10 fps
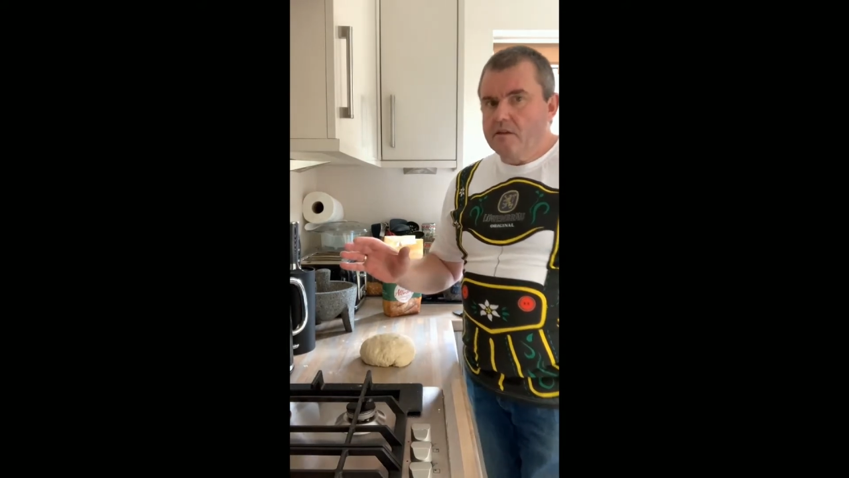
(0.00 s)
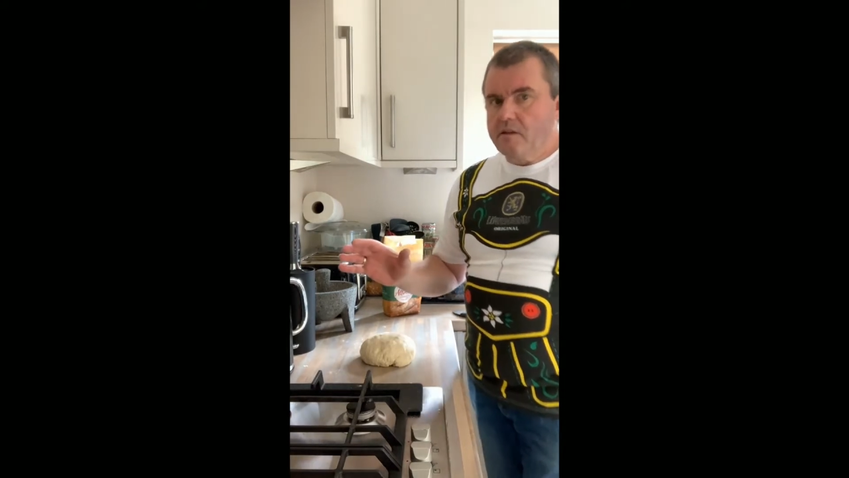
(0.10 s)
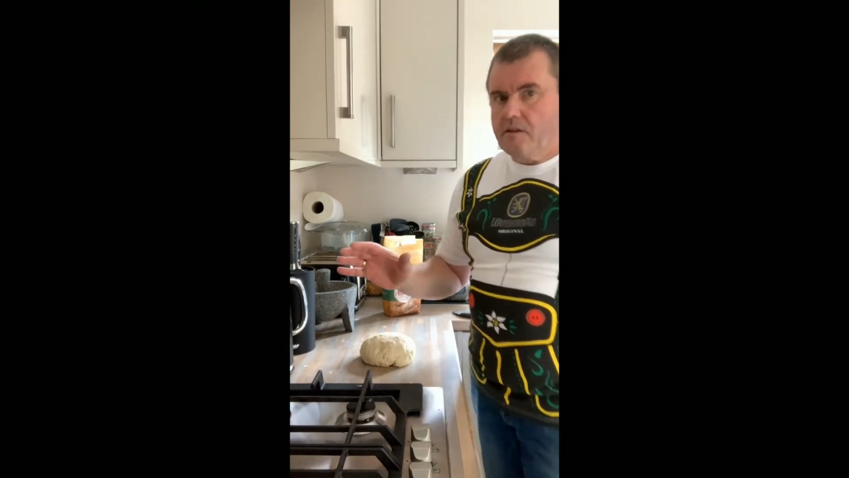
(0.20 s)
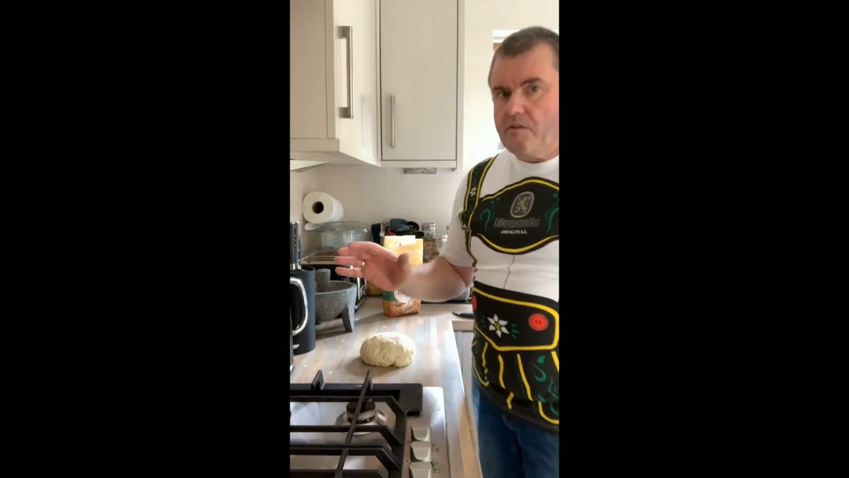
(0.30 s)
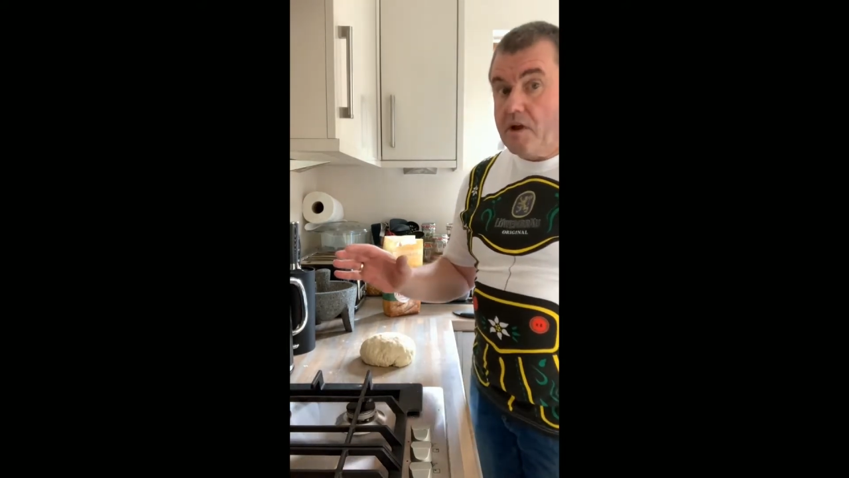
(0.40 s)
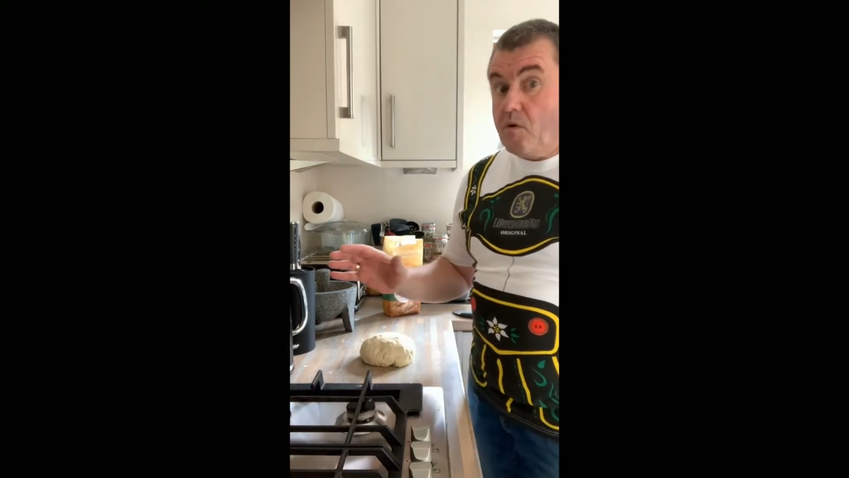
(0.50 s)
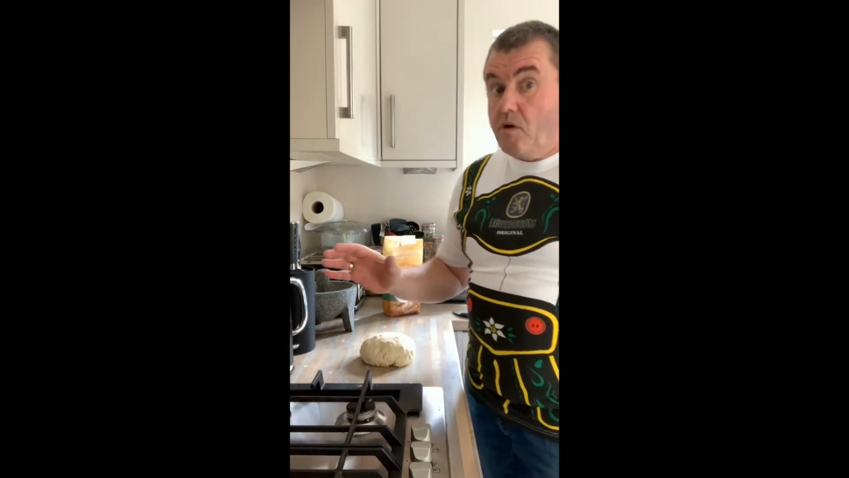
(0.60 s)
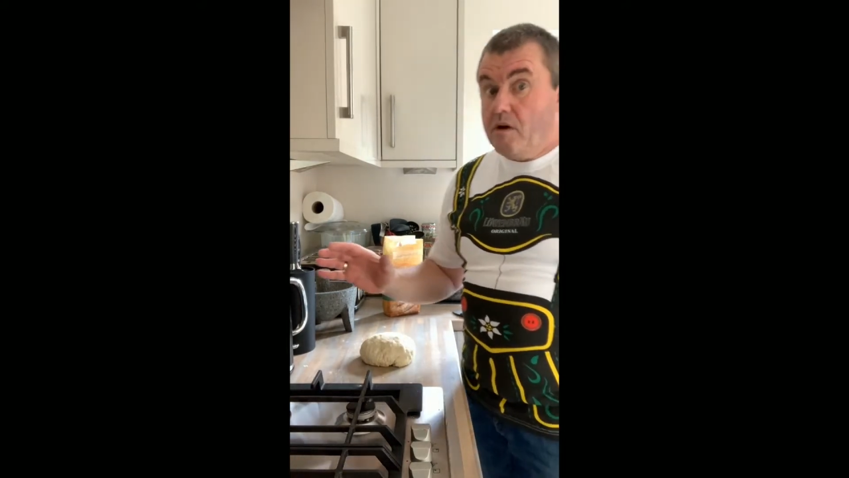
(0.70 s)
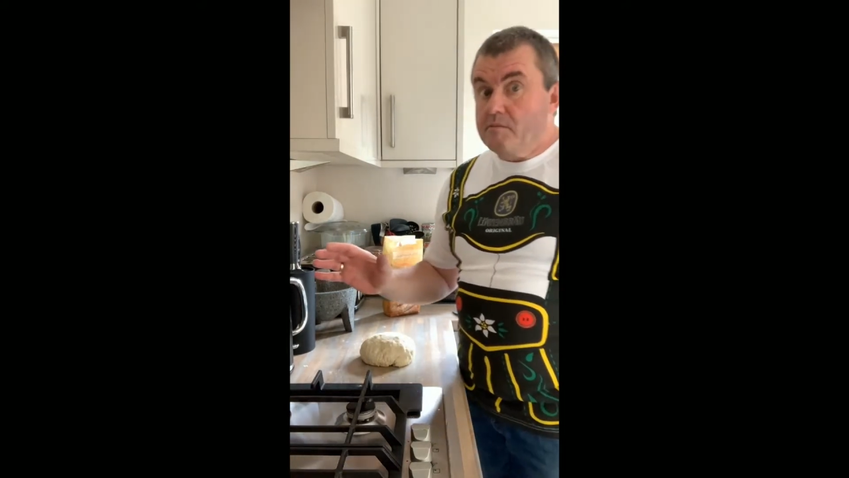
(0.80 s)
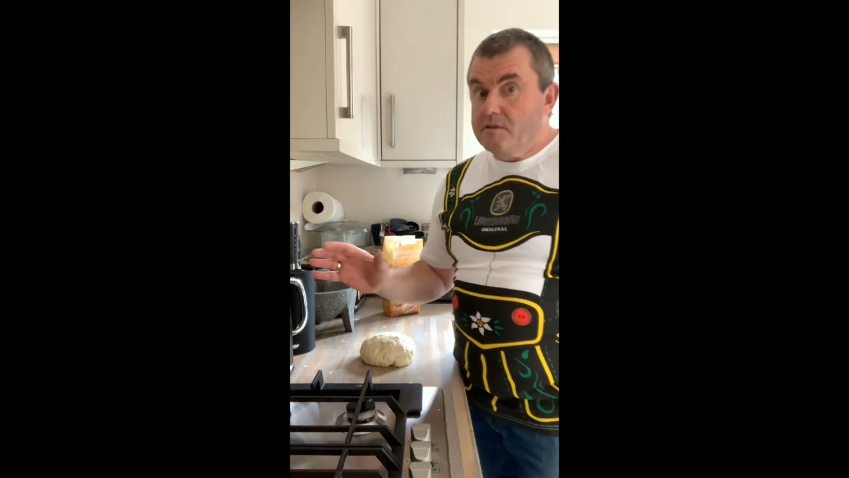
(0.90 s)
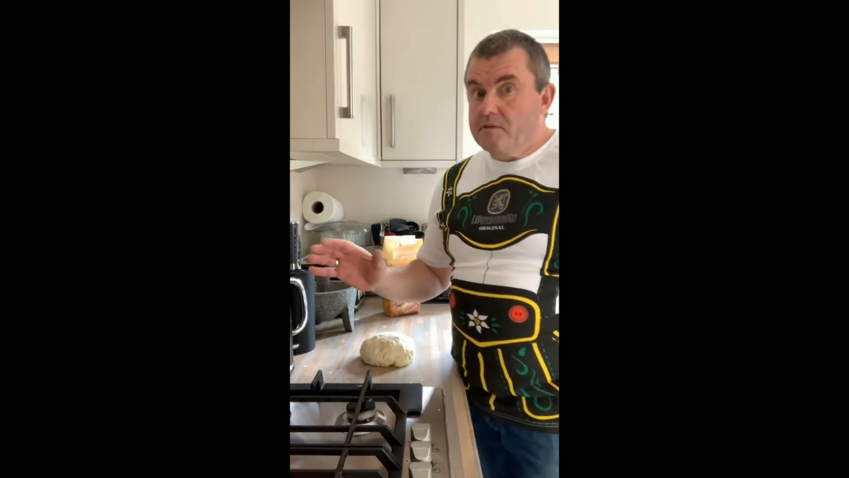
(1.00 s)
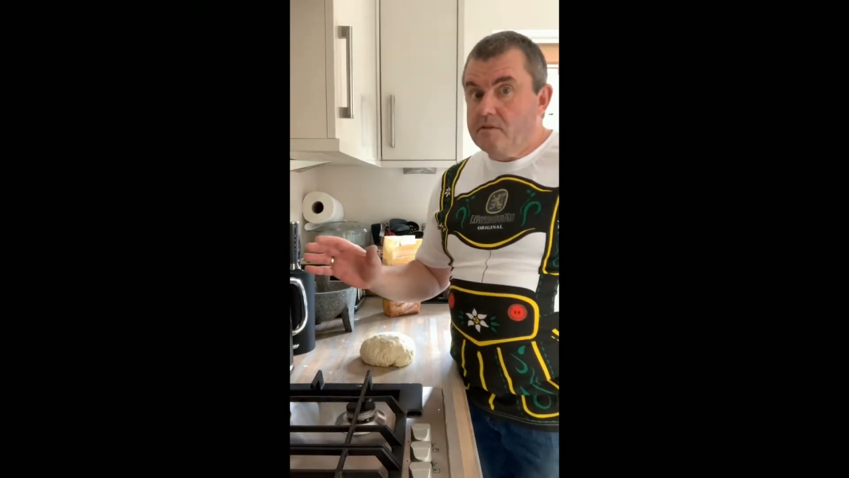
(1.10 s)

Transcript: the requirements?